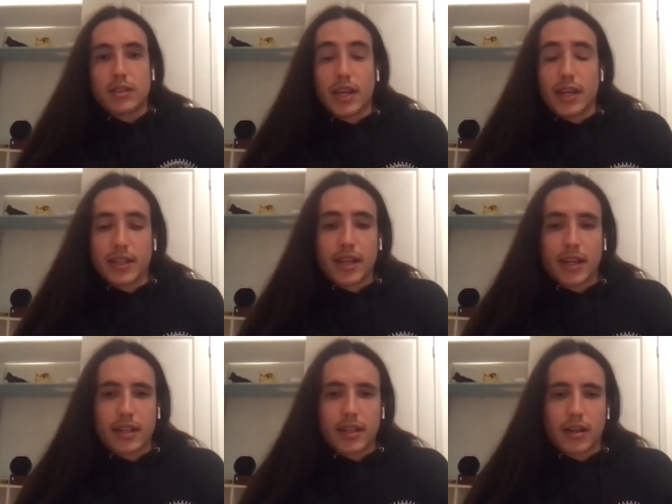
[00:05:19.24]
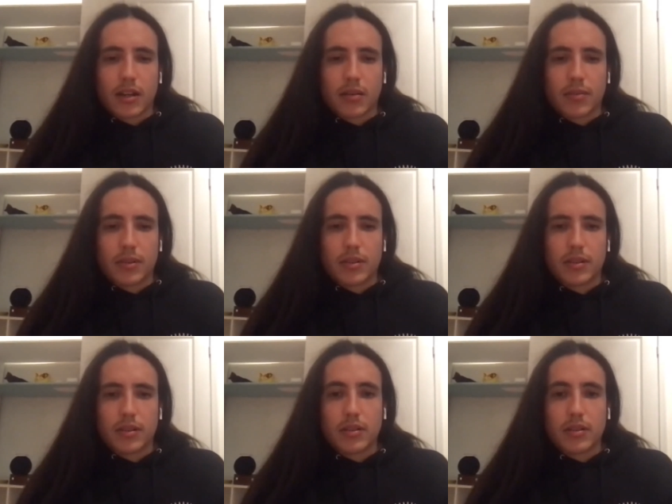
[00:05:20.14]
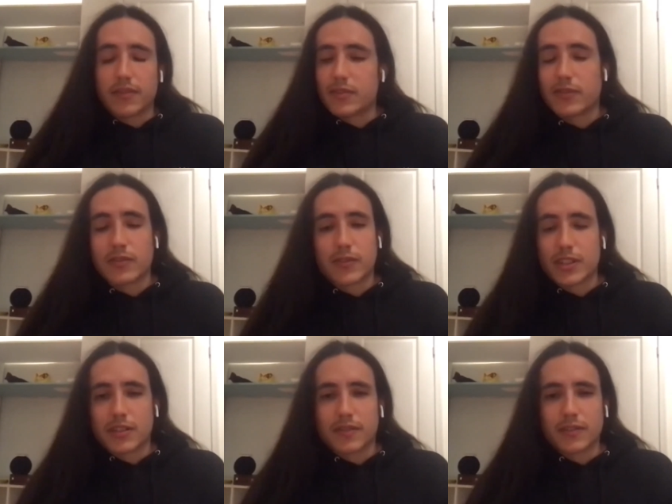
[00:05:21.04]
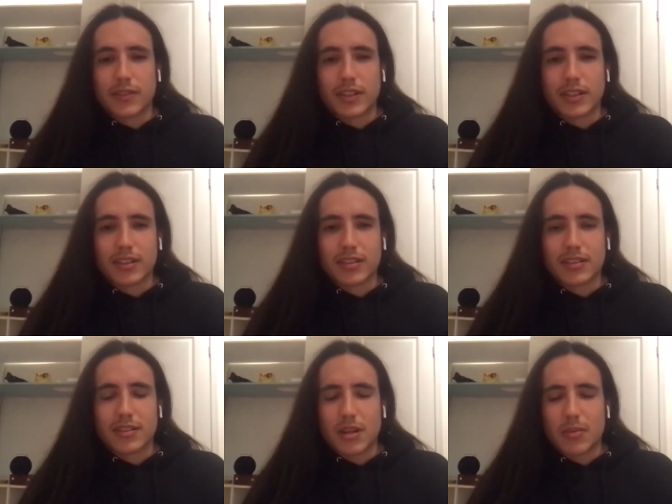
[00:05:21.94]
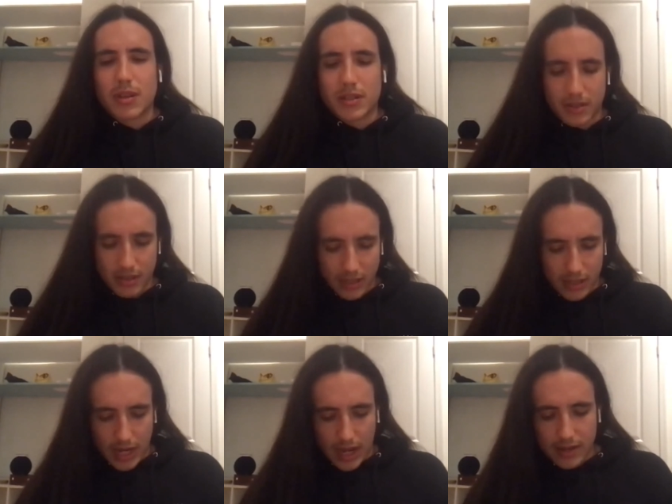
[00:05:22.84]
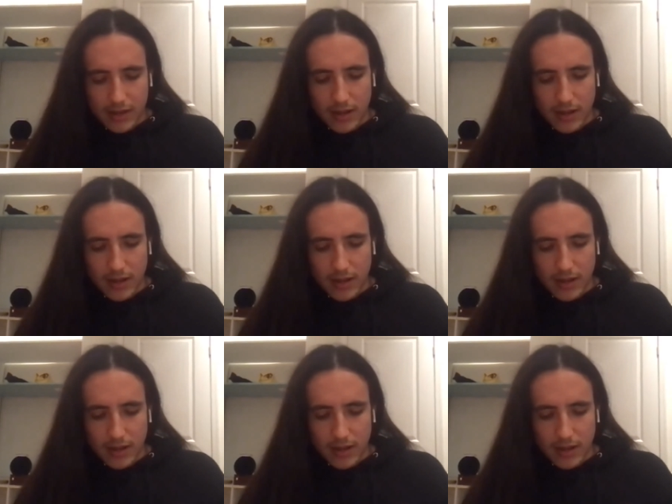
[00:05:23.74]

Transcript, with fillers: Yeah, yeah, um, yeah. For, for, sure, feel free to to drop questions in the chat.